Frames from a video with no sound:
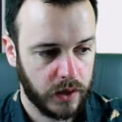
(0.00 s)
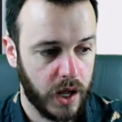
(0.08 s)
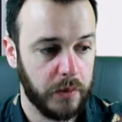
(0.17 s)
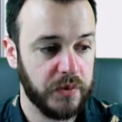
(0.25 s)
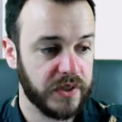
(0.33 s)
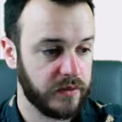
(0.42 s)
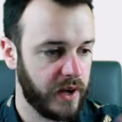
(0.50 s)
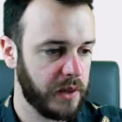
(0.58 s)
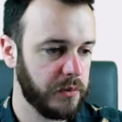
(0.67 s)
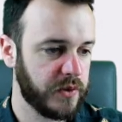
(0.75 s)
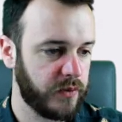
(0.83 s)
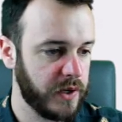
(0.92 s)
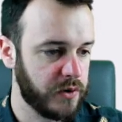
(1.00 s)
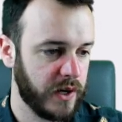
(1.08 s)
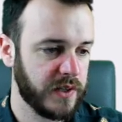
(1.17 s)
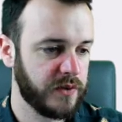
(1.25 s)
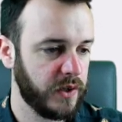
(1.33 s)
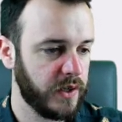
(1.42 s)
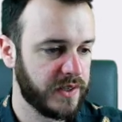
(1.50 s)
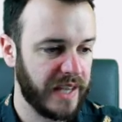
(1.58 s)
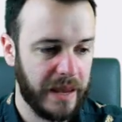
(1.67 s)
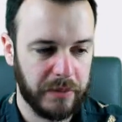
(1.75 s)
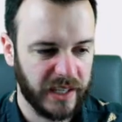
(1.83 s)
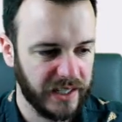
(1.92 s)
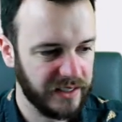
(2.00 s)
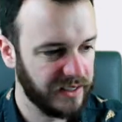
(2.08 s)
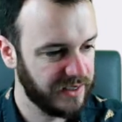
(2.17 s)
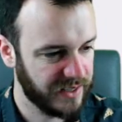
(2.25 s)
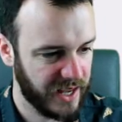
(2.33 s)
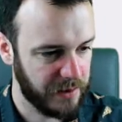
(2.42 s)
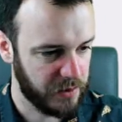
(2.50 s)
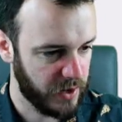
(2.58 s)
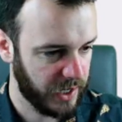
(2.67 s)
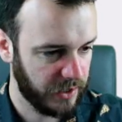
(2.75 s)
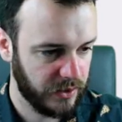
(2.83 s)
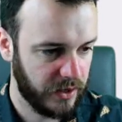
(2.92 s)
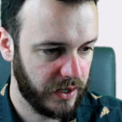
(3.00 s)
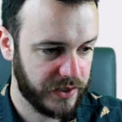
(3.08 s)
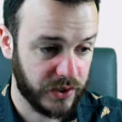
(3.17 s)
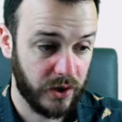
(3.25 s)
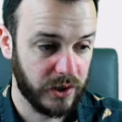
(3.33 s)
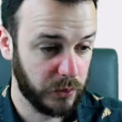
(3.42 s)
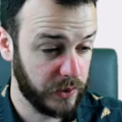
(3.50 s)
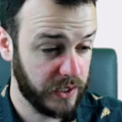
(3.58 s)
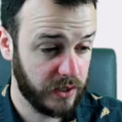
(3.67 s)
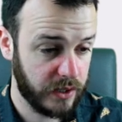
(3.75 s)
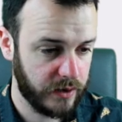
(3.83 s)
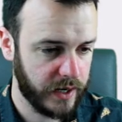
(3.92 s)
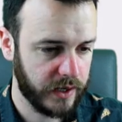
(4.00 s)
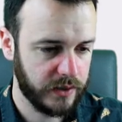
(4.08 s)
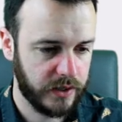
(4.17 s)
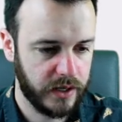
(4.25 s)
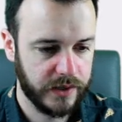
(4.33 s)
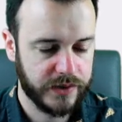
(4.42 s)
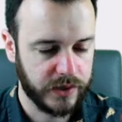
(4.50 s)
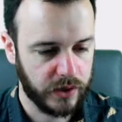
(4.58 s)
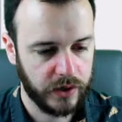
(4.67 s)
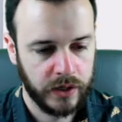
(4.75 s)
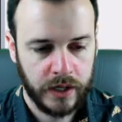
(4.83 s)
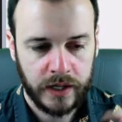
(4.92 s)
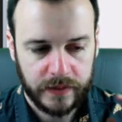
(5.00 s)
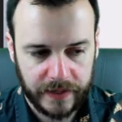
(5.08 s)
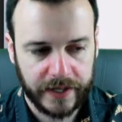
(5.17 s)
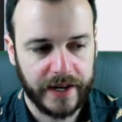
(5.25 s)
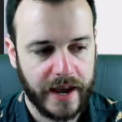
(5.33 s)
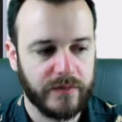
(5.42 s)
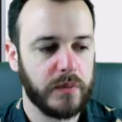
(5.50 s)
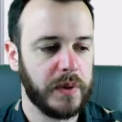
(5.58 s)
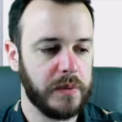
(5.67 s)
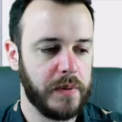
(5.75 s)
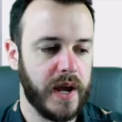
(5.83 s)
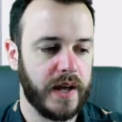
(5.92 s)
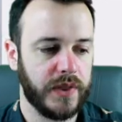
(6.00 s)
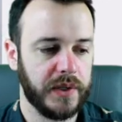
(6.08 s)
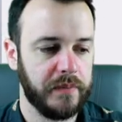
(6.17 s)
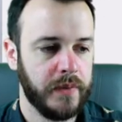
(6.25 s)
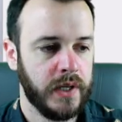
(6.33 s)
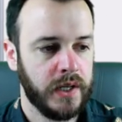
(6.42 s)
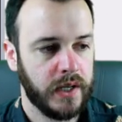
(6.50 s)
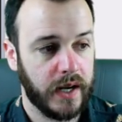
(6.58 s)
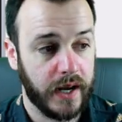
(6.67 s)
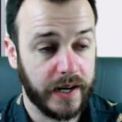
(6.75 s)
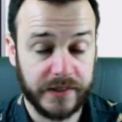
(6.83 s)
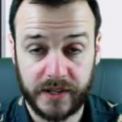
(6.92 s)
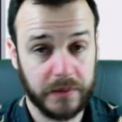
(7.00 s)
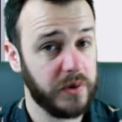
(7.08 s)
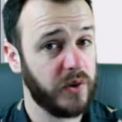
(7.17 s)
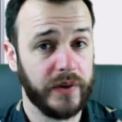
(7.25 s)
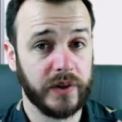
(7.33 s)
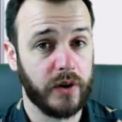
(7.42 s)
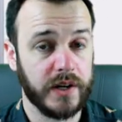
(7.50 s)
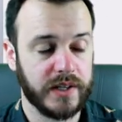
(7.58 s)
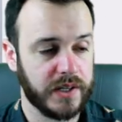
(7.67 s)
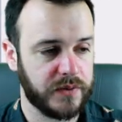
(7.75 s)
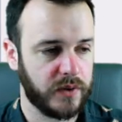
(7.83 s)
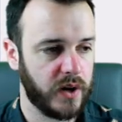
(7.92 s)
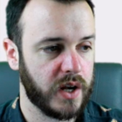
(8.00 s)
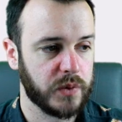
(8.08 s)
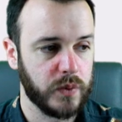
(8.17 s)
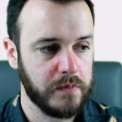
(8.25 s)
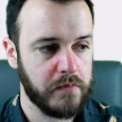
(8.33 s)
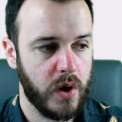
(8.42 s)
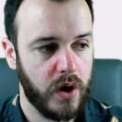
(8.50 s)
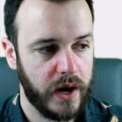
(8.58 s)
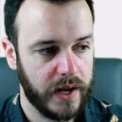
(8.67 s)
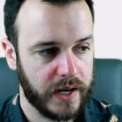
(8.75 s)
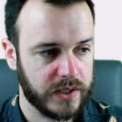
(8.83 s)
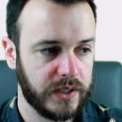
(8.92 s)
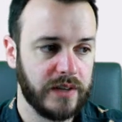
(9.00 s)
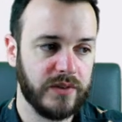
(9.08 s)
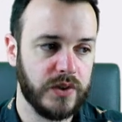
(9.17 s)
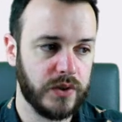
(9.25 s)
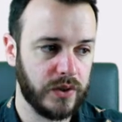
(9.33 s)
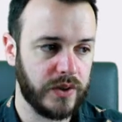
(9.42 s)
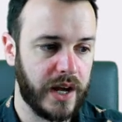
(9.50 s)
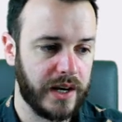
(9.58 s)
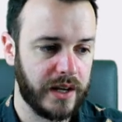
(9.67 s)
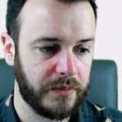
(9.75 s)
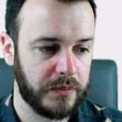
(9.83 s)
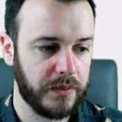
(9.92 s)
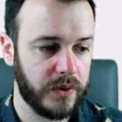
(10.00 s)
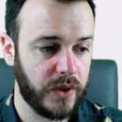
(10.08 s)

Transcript: clubs and available as free transfers. Sam McKindy is a name I recognise. Tyler Weir I recognise. So they're going to have a bit about them, and it's going to be a really great test for us. We might actually even do that